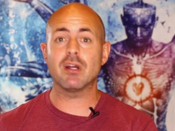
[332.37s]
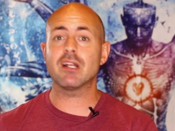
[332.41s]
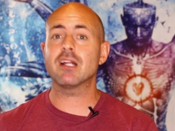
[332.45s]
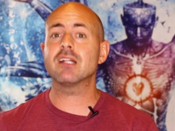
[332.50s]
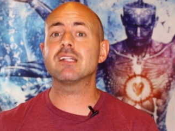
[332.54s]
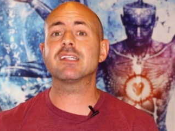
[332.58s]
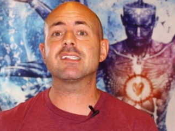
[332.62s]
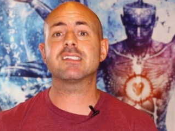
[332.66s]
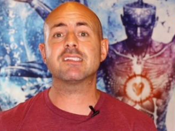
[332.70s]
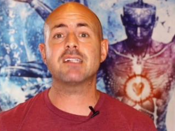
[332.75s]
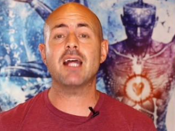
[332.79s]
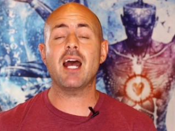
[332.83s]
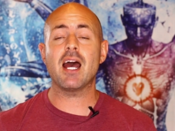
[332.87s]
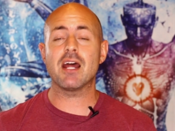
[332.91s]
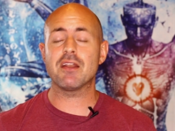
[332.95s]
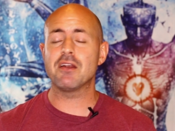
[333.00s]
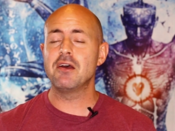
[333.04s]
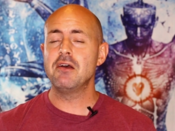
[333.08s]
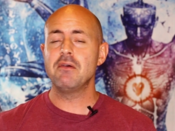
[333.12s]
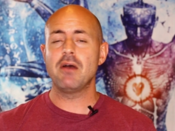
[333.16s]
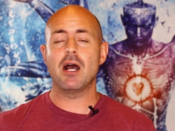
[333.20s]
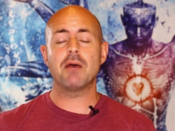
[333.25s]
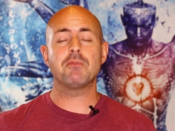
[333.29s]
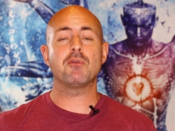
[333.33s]
And understand,
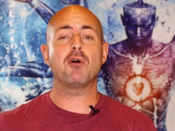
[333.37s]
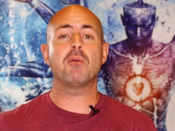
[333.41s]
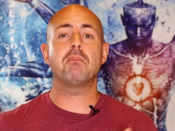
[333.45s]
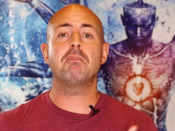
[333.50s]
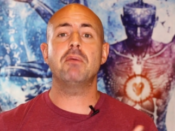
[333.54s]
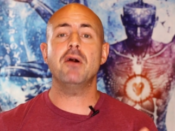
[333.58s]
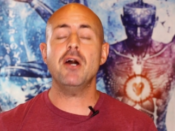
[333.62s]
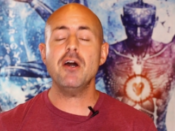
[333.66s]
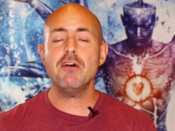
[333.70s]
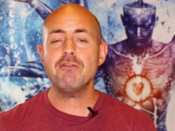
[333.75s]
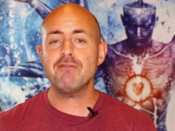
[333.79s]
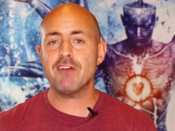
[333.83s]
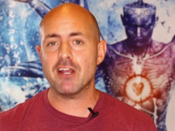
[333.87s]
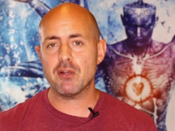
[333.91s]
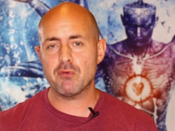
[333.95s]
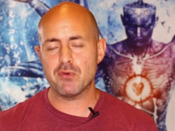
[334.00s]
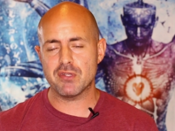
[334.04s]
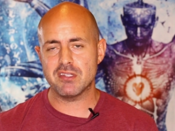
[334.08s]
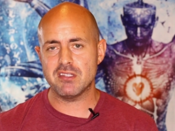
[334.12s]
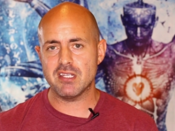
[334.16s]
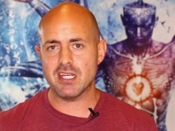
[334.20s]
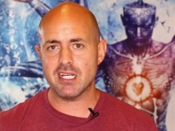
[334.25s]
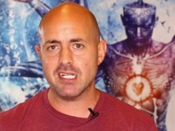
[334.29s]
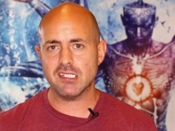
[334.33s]
I'm not perfect
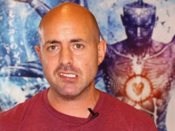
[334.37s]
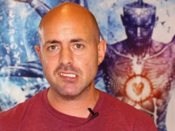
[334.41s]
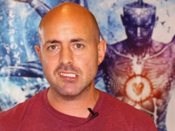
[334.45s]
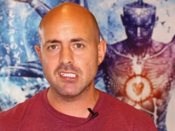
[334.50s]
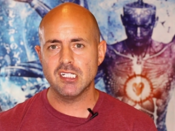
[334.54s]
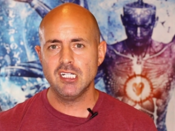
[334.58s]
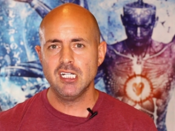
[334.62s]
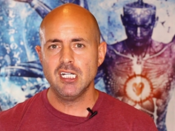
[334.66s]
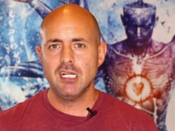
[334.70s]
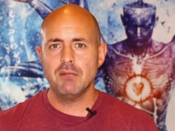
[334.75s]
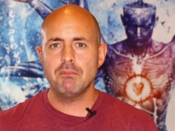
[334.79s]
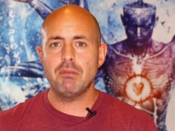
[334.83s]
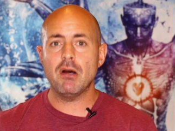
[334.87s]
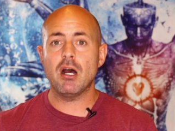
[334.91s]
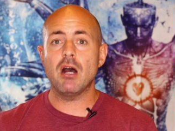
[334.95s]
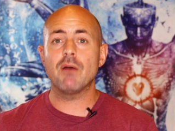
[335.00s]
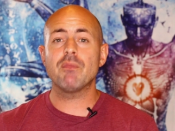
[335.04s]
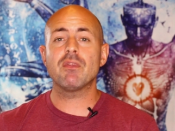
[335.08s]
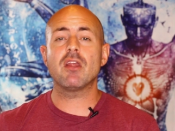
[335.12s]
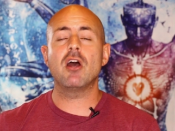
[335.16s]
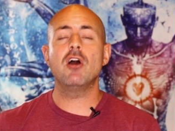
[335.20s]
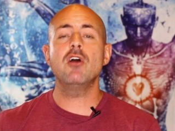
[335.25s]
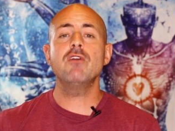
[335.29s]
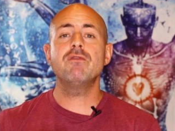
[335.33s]
with this,
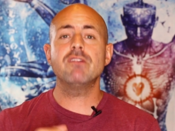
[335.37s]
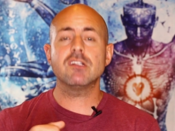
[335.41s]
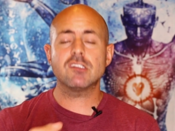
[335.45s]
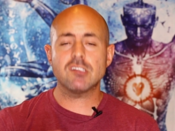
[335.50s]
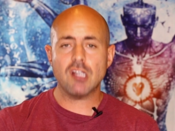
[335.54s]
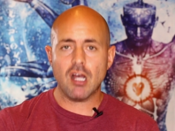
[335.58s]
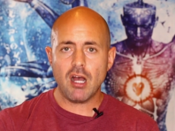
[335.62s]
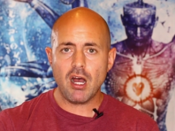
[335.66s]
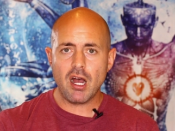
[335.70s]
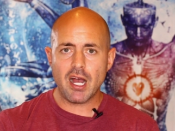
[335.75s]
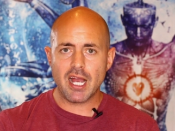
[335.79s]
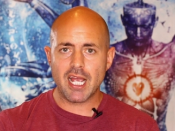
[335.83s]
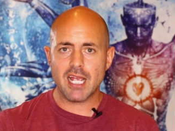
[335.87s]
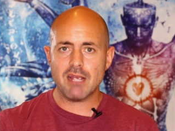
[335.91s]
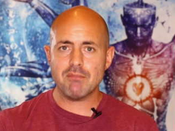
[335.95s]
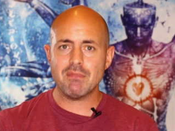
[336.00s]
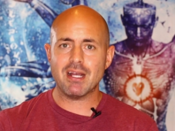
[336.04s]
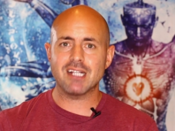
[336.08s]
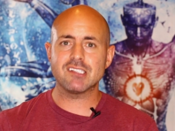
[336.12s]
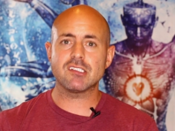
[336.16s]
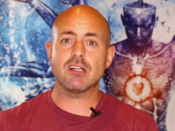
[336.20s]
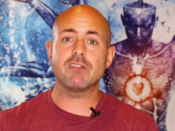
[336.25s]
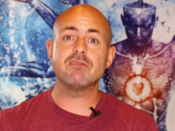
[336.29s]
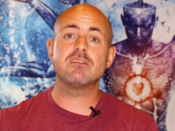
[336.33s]
but over time,
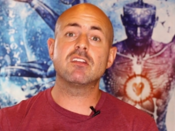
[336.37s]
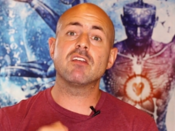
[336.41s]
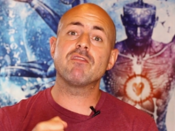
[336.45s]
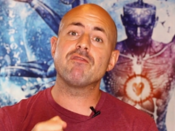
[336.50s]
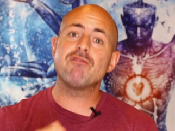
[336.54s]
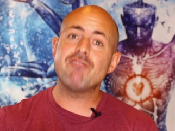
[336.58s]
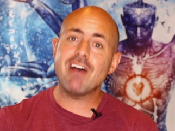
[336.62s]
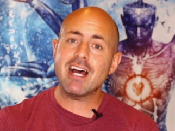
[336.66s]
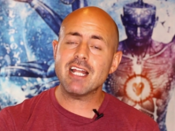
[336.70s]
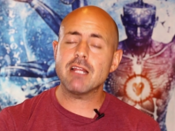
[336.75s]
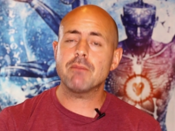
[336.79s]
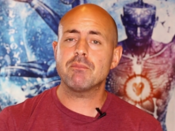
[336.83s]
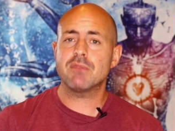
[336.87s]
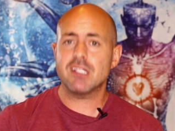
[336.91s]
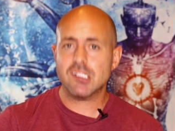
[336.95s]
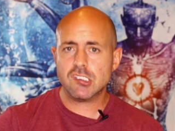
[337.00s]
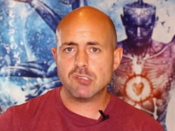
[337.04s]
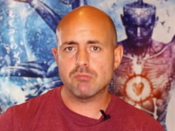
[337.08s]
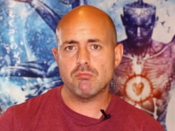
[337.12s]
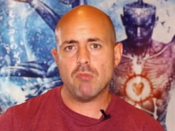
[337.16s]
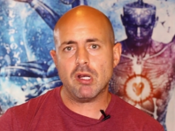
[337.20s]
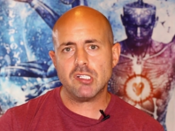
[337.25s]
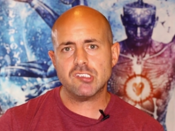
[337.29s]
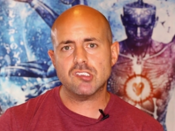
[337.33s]
as I've developed
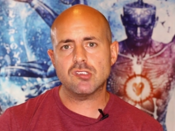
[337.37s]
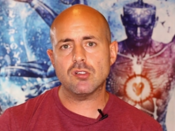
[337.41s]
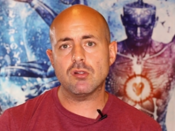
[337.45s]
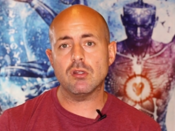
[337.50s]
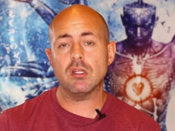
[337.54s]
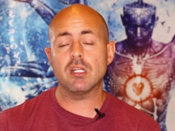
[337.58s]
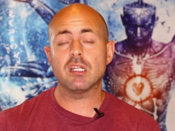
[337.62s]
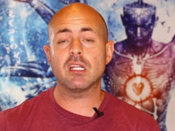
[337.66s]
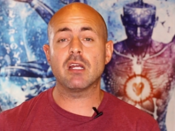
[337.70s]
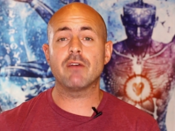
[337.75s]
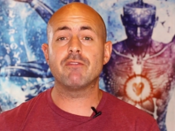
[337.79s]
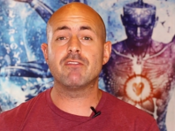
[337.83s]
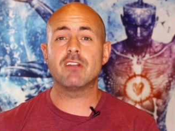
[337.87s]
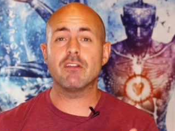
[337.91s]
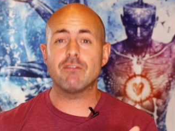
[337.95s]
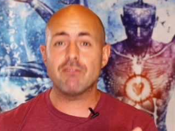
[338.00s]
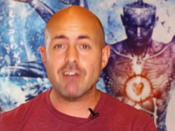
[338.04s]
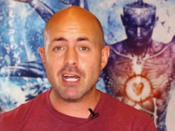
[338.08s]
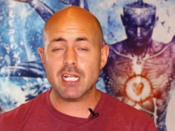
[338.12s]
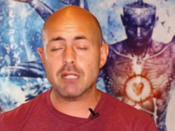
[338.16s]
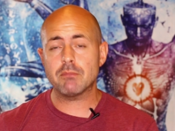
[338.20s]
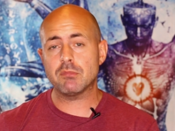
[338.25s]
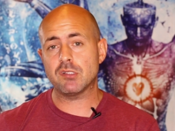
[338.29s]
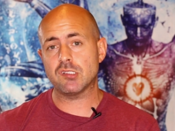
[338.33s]
this muscle and I've
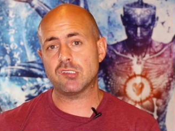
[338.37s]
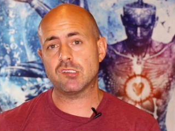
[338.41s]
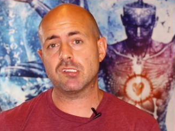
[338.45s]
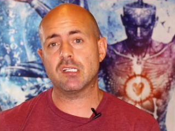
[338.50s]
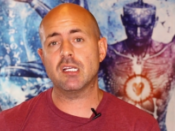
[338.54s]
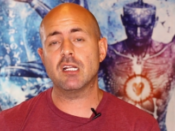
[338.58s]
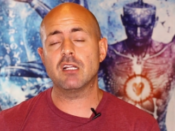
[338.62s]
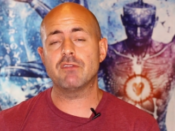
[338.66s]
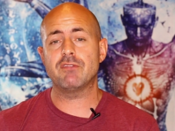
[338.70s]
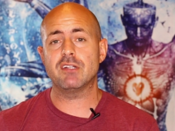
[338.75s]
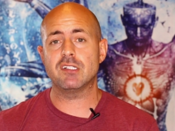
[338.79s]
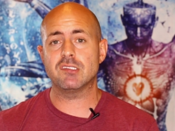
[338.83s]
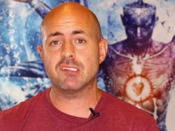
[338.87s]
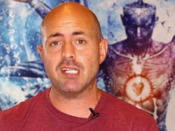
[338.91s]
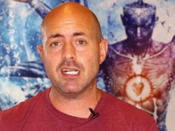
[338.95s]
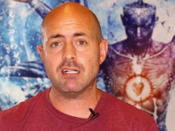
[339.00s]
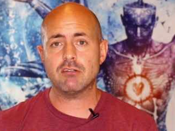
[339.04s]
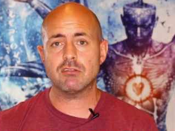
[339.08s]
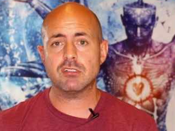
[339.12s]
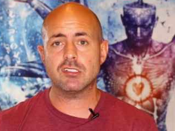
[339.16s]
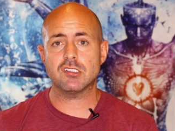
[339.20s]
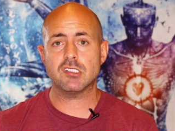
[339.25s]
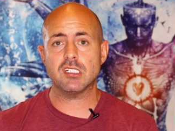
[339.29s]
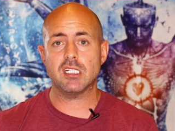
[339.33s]
developed the skill of
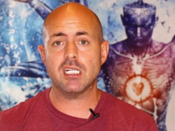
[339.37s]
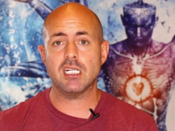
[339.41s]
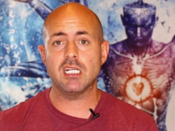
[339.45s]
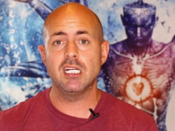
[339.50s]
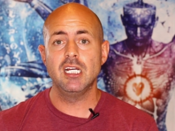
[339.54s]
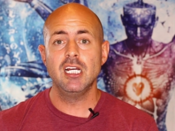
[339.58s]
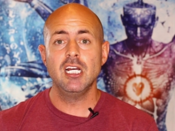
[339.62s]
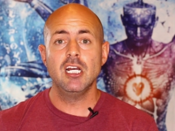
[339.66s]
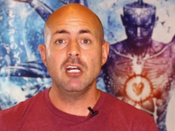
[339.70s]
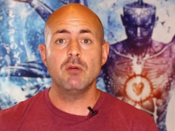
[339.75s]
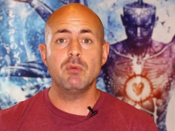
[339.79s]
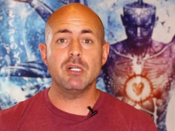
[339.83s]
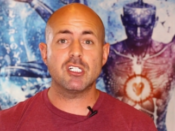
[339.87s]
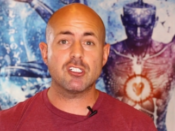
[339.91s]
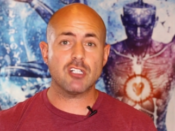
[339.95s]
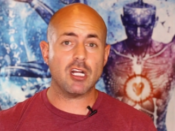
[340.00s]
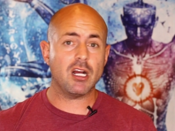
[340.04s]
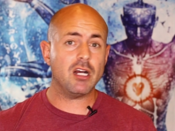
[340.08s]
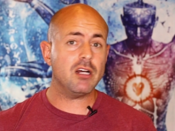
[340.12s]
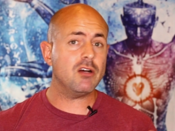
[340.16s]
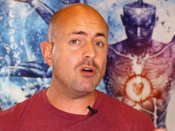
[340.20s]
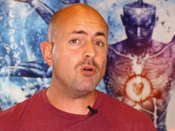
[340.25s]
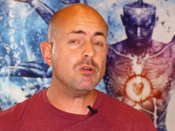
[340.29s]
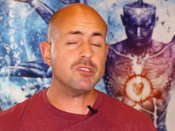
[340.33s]
integrity, which
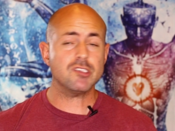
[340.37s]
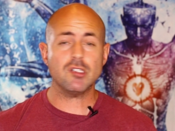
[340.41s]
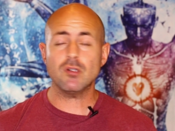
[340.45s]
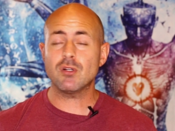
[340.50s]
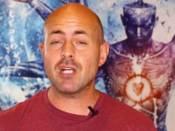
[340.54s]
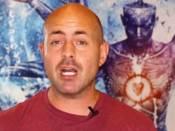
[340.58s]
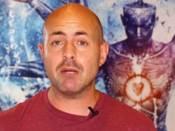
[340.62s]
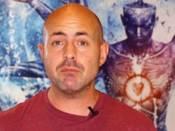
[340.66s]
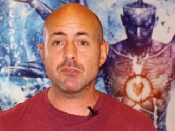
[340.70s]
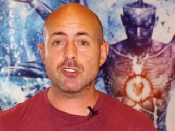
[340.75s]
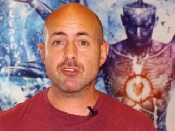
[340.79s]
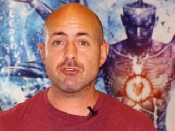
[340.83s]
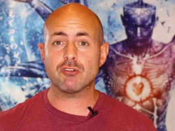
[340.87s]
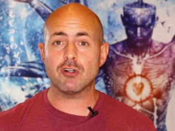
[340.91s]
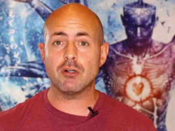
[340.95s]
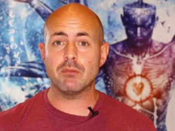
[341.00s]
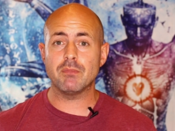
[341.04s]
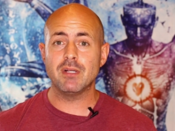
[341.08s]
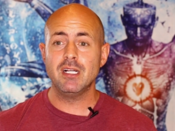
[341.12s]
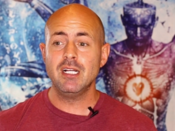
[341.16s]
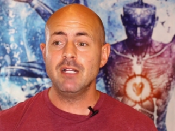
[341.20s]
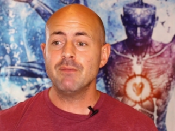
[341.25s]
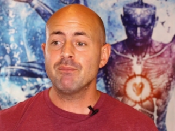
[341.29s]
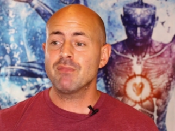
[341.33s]
also comes
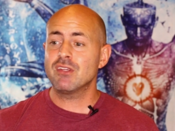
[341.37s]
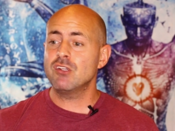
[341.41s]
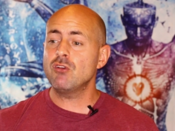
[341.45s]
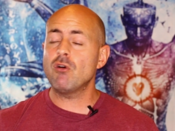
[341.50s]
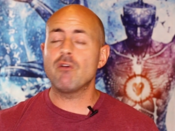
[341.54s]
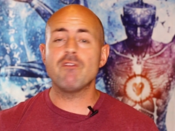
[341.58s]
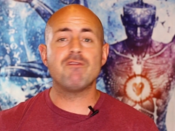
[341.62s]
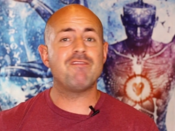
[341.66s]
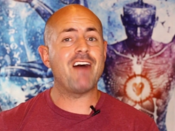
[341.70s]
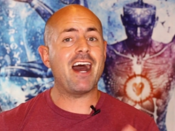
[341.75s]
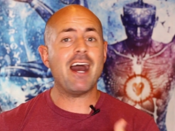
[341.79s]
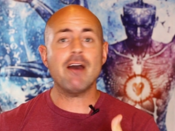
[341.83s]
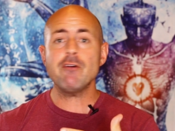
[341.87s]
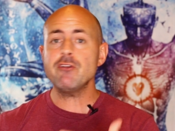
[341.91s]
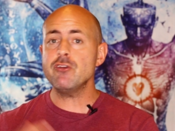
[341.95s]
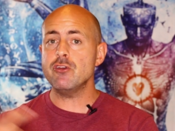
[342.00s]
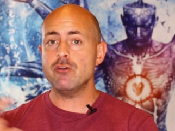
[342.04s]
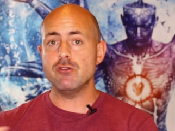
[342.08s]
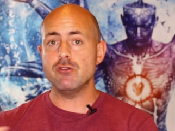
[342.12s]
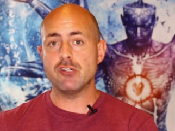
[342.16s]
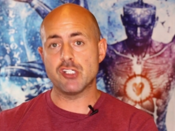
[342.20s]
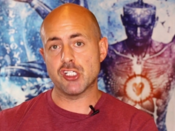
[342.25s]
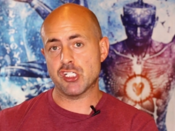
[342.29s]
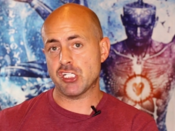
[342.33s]
from your
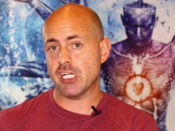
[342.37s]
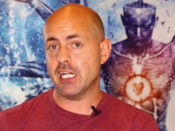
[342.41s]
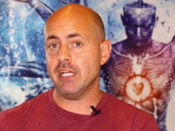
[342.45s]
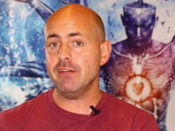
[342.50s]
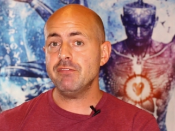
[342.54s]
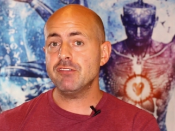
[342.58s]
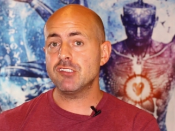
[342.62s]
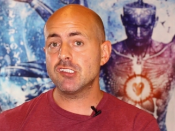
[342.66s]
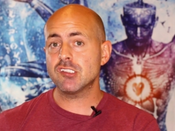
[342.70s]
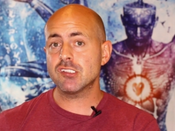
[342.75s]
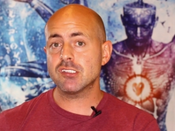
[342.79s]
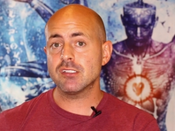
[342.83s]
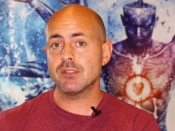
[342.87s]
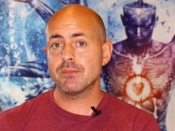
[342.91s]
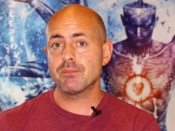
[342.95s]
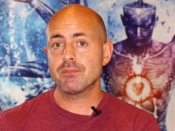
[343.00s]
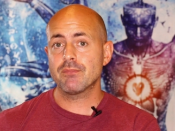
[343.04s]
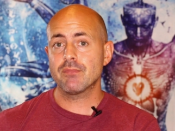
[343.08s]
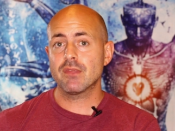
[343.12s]
value shifts,